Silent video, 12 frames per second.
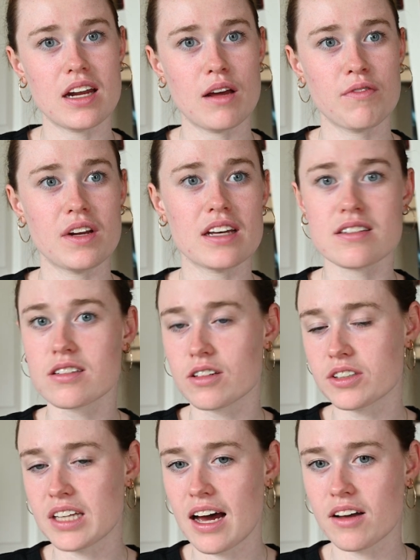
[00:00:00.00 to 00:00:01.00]
If it is
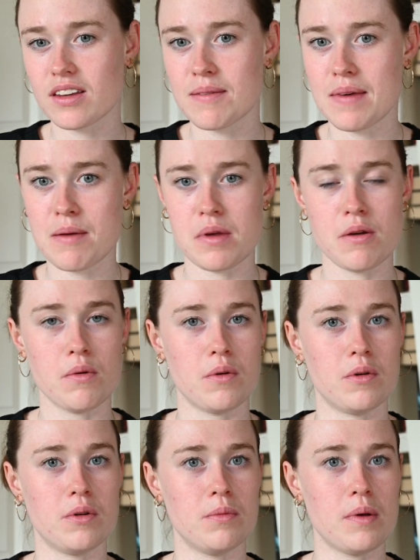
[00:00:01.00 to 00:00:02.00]
sold out, then maybe you
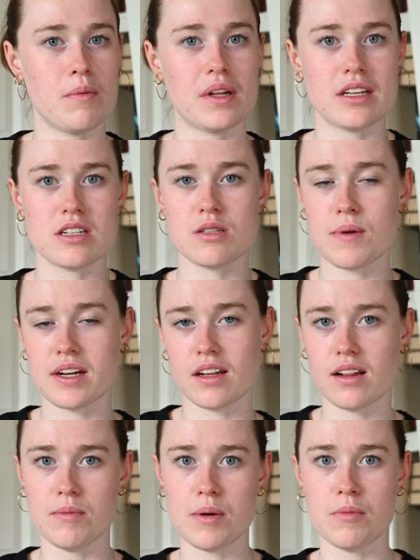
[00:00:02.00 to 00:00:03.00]
will be willing to spend a
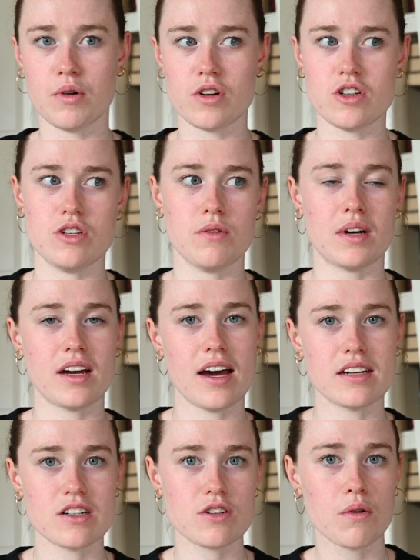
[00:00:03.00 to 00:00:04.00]
little bit more to do a
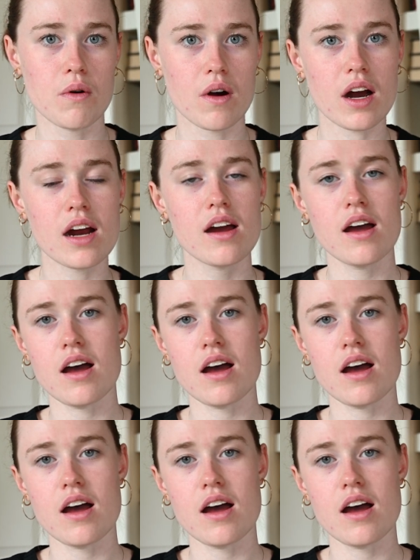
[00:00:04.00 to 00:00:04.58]
guided tour,